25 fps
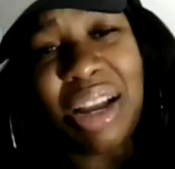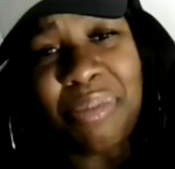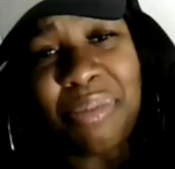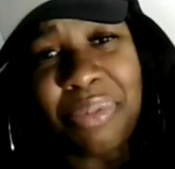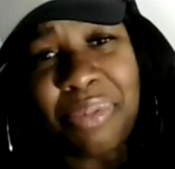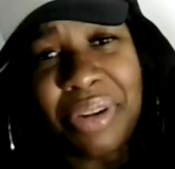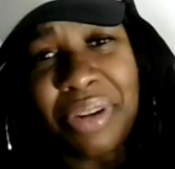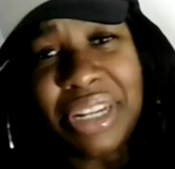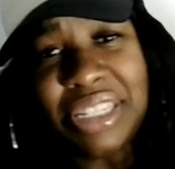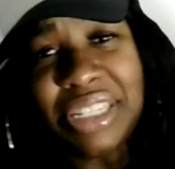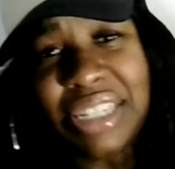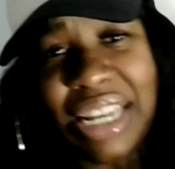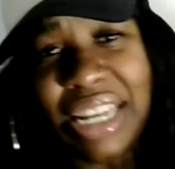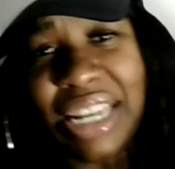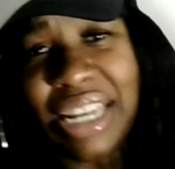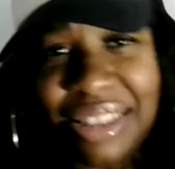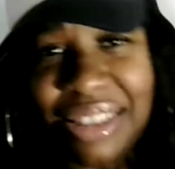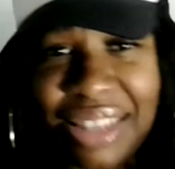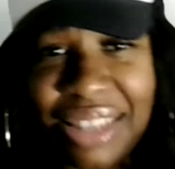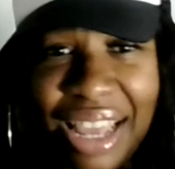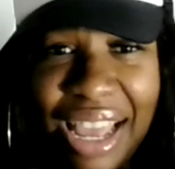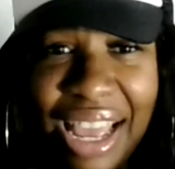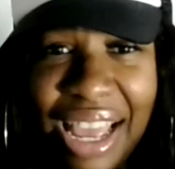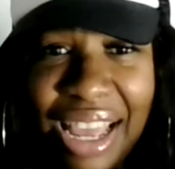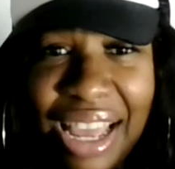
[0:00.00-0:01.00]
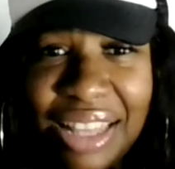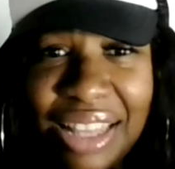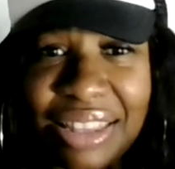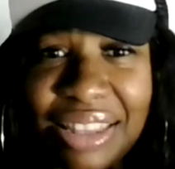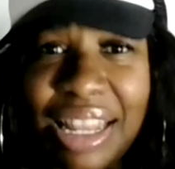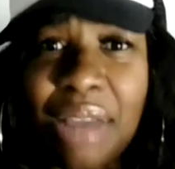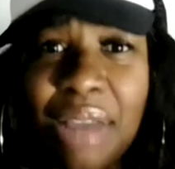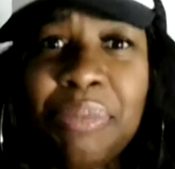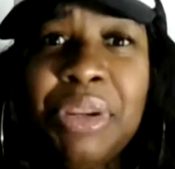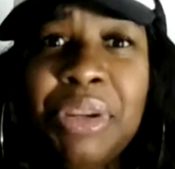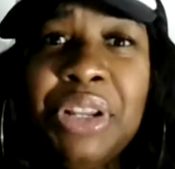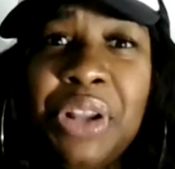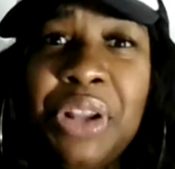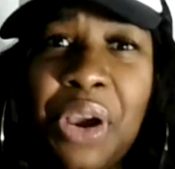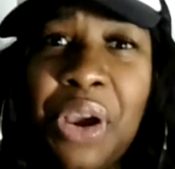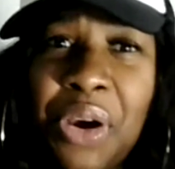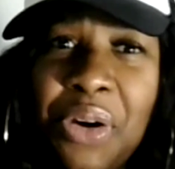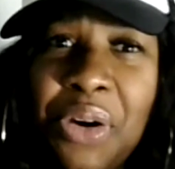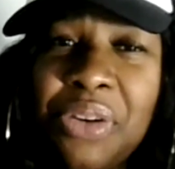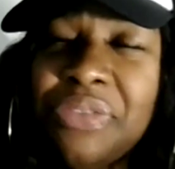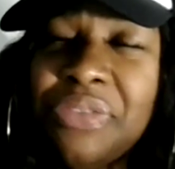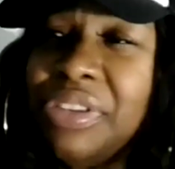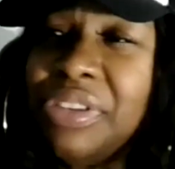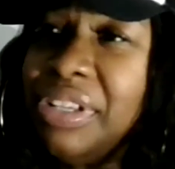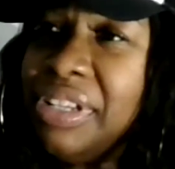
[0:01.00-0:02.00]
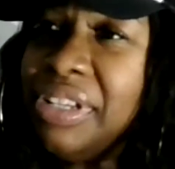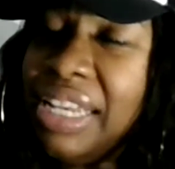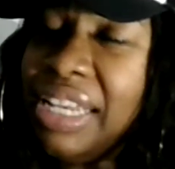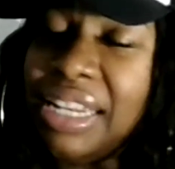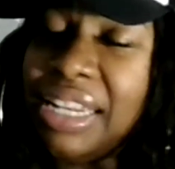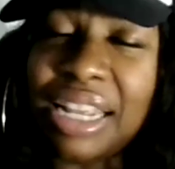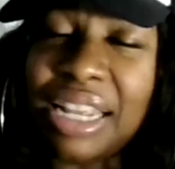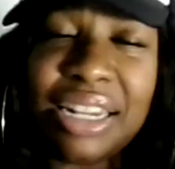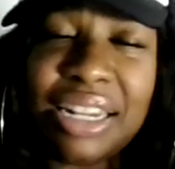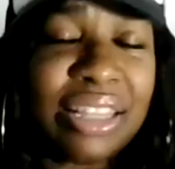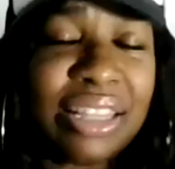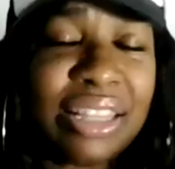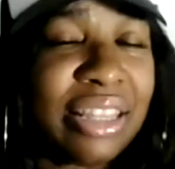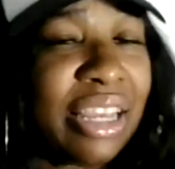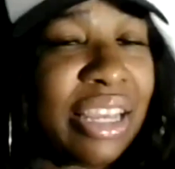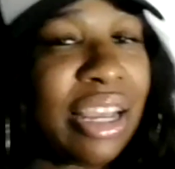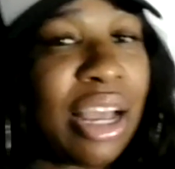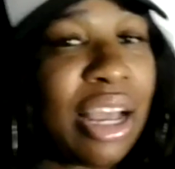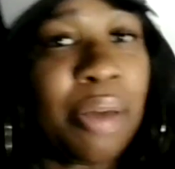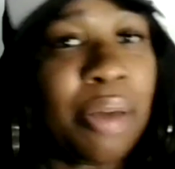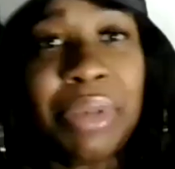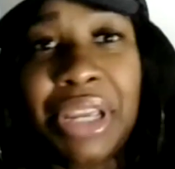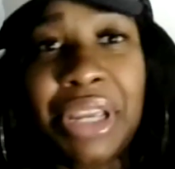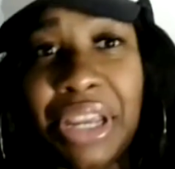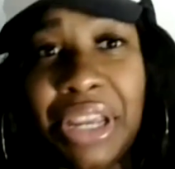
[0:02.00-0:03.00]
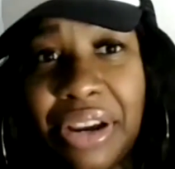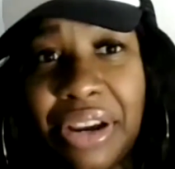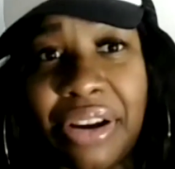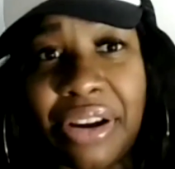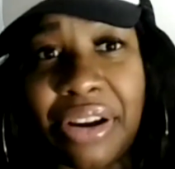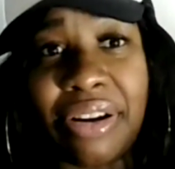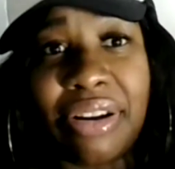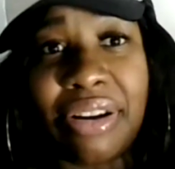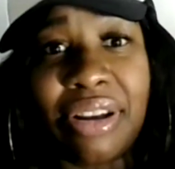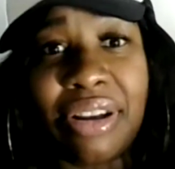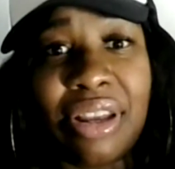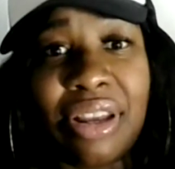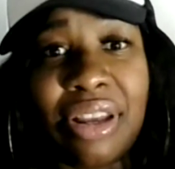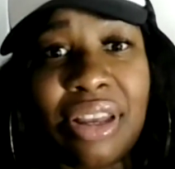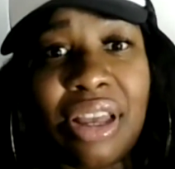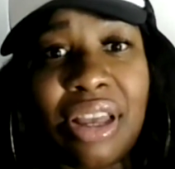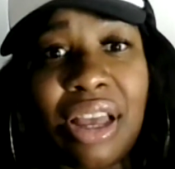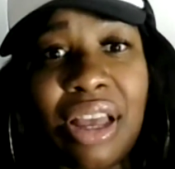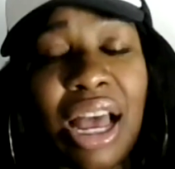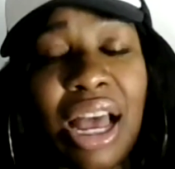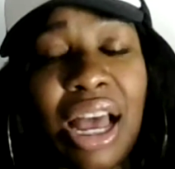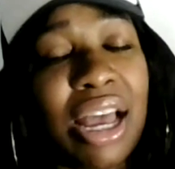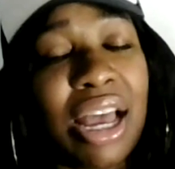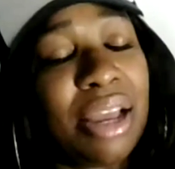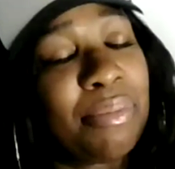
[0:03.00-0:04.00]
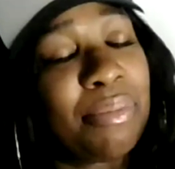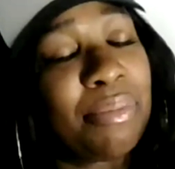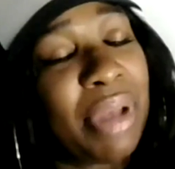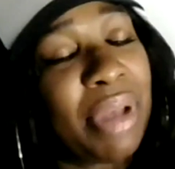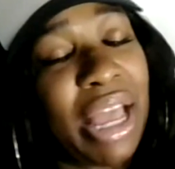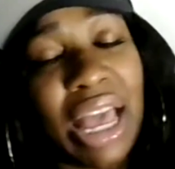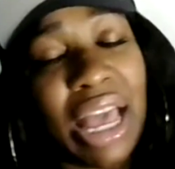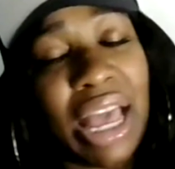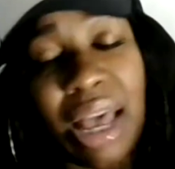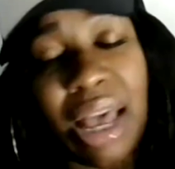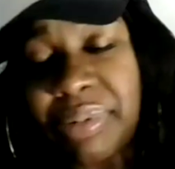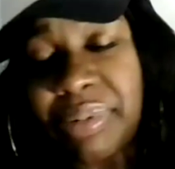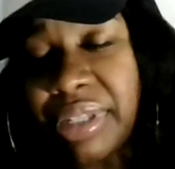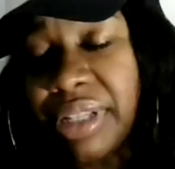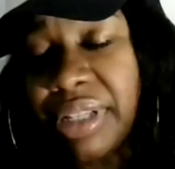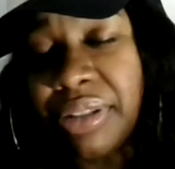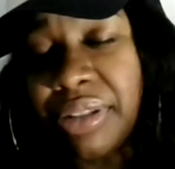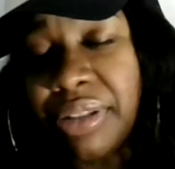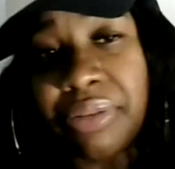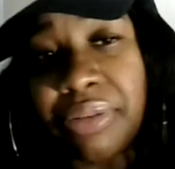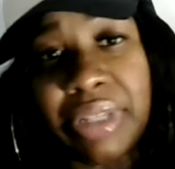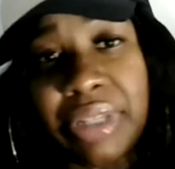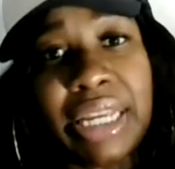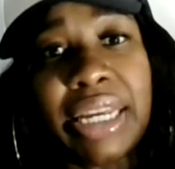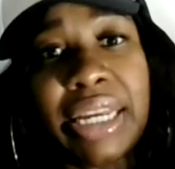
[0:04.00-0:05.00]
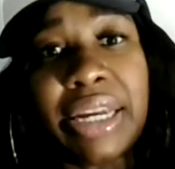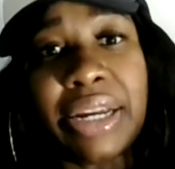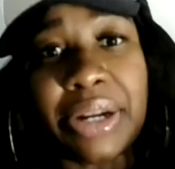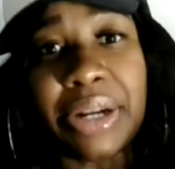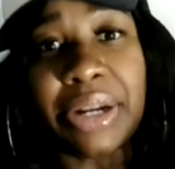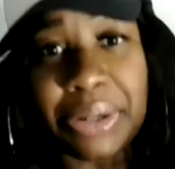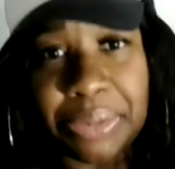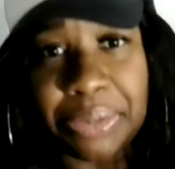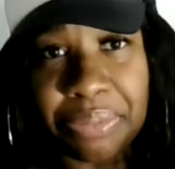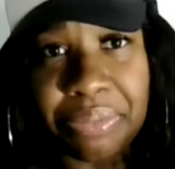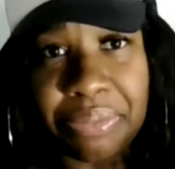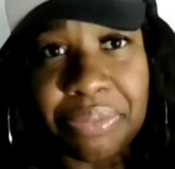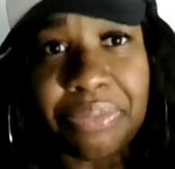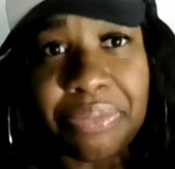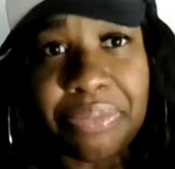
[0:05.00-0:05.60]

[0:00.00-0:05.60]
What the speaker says: appreciate that. Let me know if you need anything. I'm here. I'm absolutely here,